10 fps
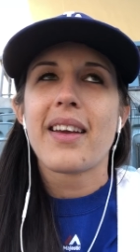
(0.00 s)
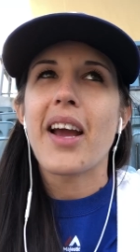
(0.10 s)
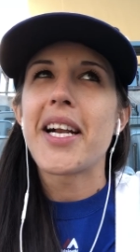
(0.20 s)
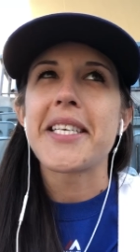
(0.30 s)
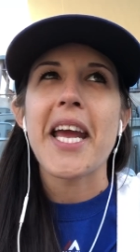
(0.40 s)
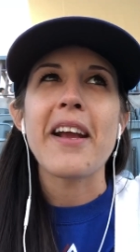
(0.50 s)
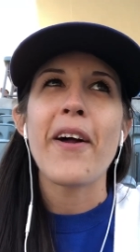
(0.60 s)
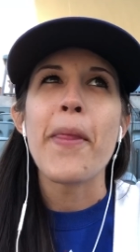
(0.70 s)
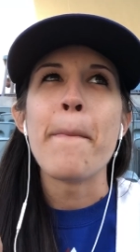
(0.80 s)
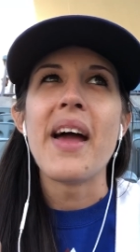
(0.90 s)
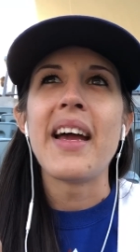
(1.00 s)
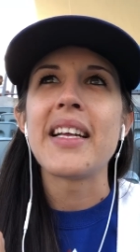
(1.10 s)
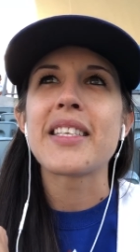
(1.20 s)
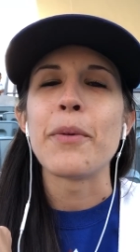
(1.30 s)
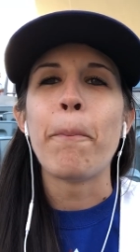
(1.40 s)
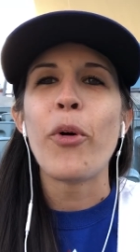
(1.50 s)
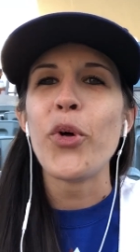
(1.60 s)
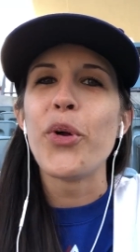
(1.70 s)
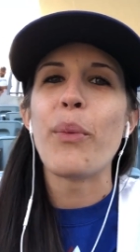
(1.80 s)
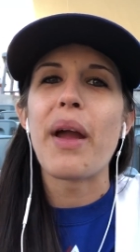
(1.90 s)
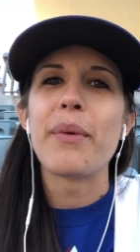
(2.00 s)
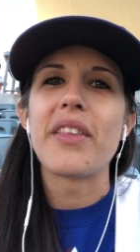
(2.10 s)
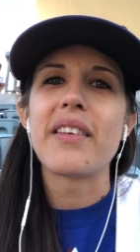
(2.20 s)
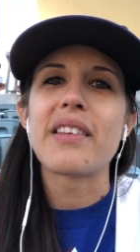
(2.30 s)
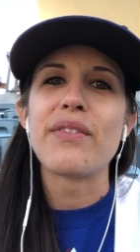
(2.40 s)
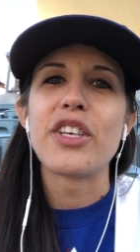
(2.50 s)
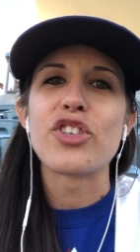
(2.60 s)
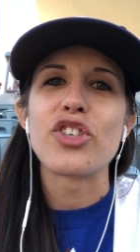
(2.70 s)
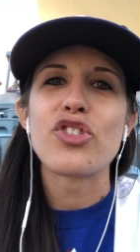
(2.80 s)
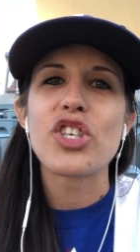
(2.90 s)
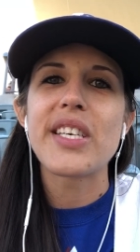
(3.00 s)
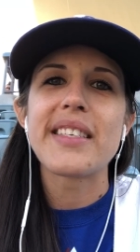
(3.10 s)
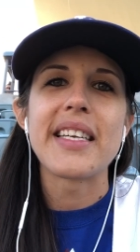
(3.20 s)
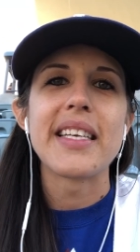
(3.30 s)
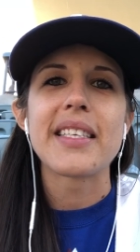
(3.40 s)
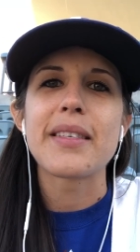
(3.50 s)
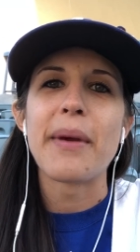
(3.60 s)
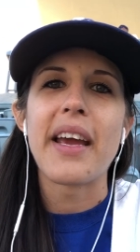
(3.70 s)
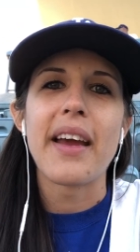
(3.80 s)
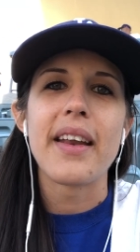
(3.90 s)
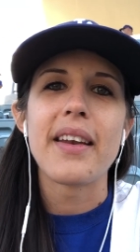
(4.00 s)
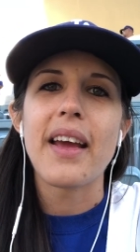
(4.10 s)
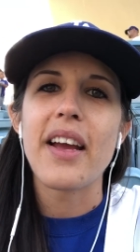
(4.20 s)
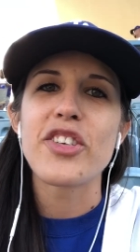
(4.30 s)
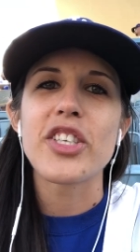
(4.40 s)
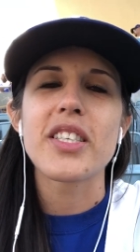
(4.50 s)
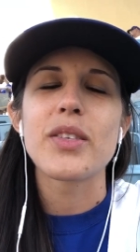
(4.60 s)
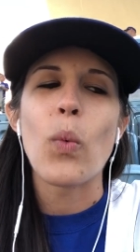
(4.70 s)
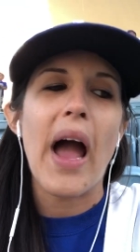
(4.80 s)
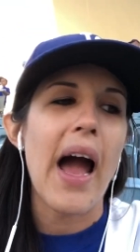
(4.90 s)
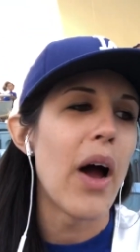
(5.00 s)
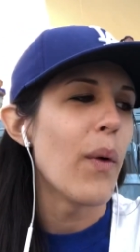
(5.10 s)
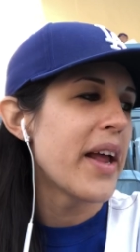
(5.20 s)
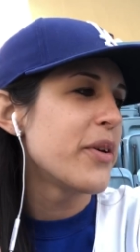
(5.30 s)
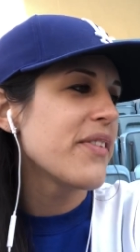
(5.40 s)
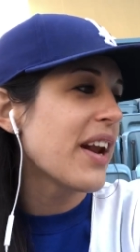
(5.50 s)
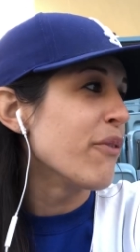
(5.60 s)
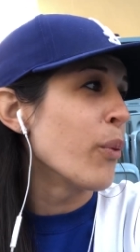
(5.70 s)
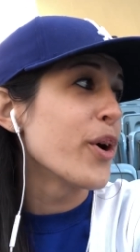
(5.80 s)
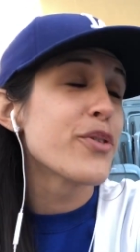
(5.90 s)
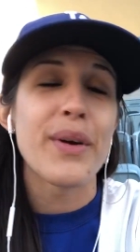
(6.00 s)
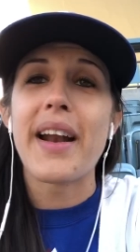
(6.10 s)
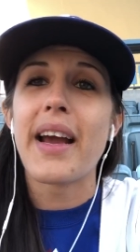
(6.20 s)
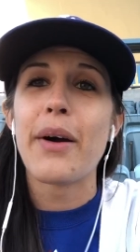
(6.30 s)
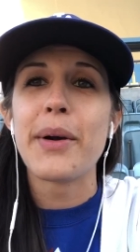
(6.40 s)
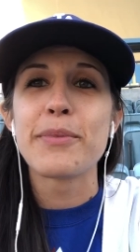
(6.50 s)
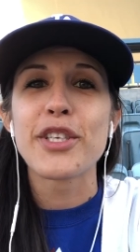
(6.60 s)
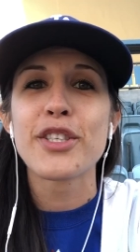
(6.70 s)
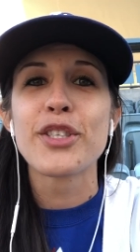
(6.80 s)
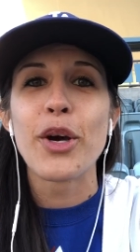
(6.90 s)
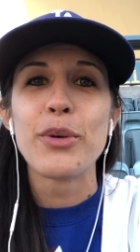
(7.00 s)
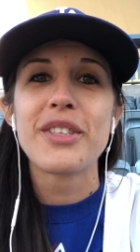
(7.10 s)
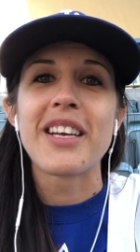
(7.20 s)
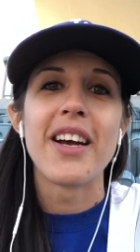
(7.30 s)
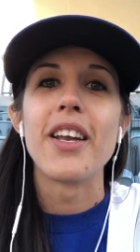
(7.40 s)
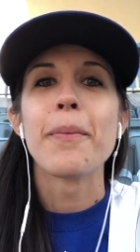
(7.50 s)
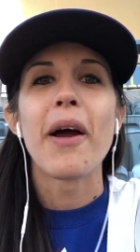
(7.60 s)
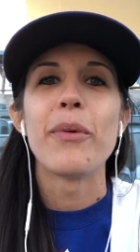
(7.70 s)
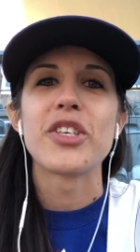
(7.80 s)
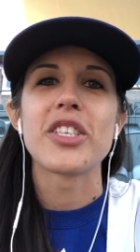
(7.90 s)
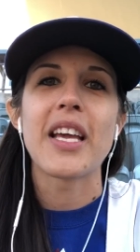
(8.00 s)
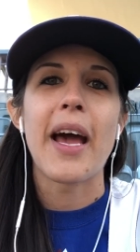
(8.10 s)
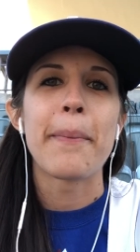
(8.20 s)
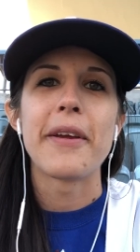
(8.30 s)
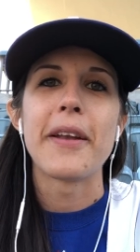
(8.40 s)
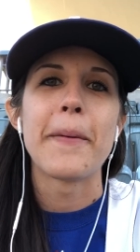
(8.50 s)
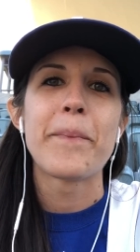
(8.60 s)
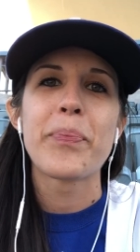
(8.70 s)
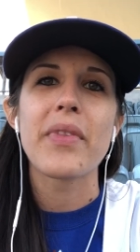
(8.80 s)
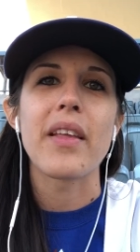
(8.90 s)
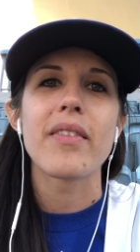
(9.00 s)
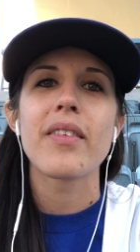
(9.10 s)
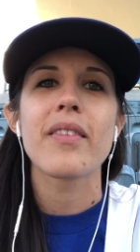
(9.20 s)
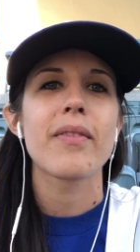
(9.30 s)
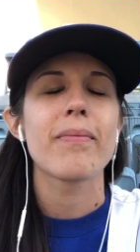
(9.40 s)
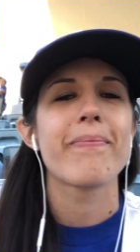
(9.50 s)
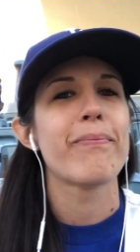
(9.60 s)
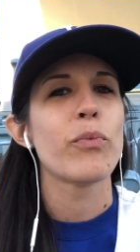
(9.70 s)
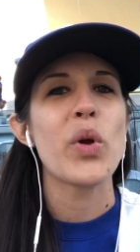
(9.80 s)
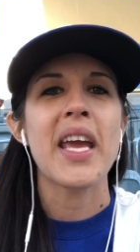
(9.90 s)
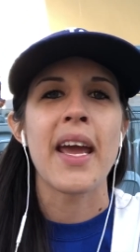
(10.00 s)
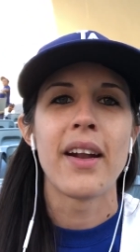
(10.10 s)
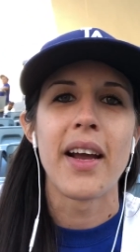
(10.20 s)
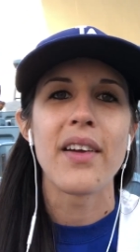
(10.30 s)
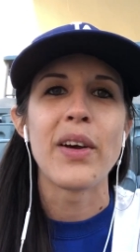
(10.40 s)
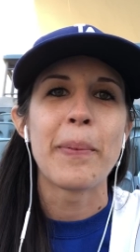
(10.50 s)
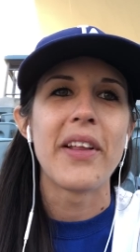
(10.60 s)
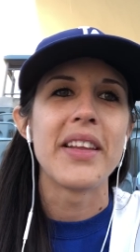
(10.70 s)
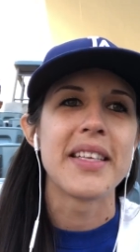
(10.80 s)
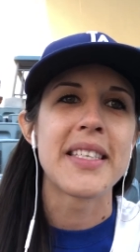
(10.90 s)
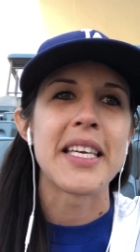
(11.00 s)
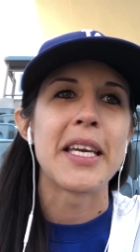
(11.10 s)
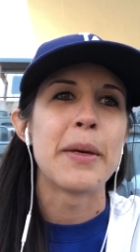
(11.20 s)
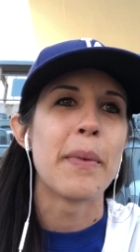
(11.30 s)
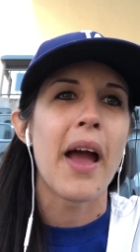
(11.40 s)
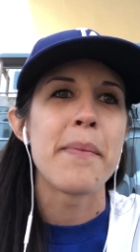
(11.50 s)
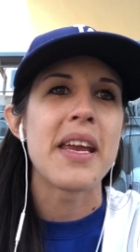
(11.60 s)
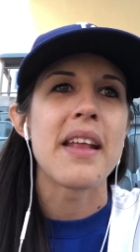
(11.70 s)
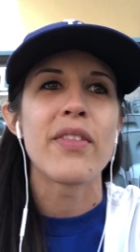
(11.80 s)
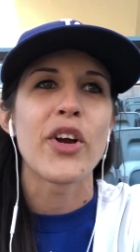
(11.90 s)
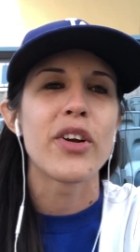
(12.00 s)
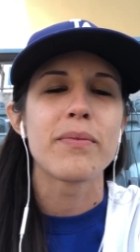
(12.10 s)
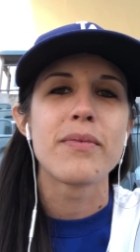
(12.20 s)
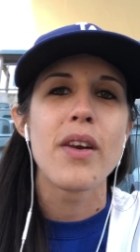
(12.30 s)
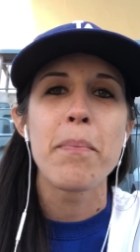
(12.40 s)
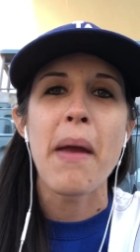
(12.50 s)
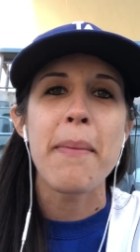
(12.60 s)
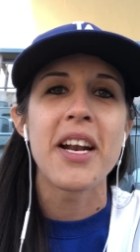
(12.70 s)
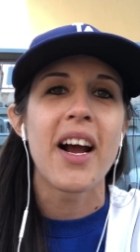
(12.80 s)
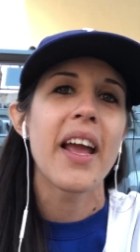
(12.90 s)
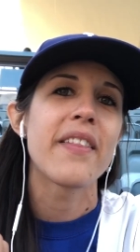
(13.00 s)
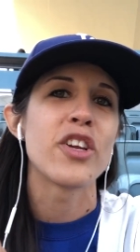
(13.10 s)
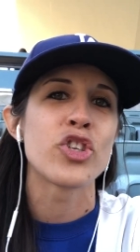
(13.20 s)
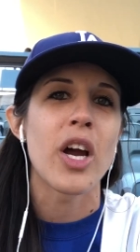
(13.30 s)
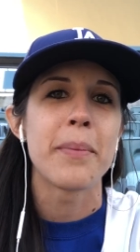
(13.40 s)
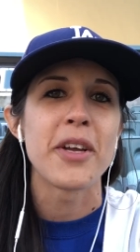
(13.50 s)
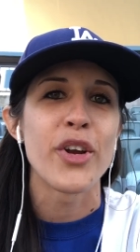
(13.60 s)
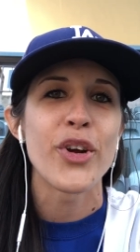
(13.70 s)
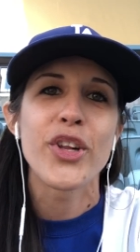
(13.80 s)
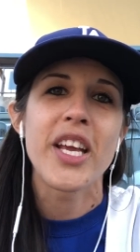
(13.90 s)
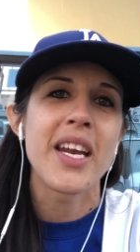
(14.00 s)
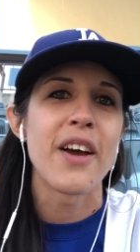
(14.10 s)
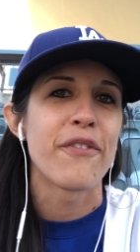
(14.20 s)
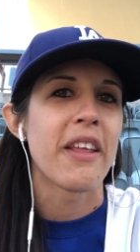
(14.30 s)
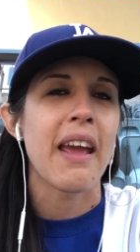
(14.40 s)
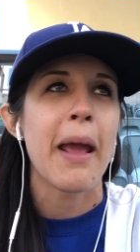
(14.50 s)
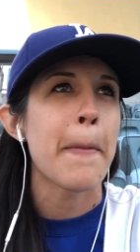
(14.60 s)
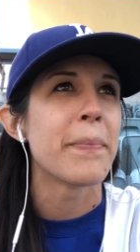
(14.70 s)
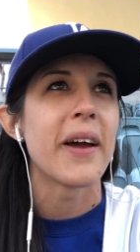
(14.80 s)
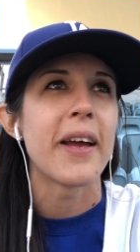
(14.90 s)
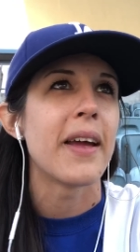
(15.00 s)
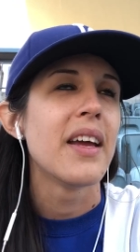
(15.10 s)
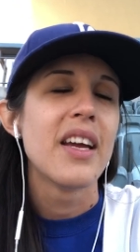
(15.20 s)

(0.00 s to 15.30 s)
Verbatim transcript: Got to take on the Mets and pull away with this division. Jesus, man. I just, wow. I don't even have words right now. I'm just so stunned by what just happened. That's, we cannot give up on this team. I mean, they're maybe not getting the job done early enough in the game, but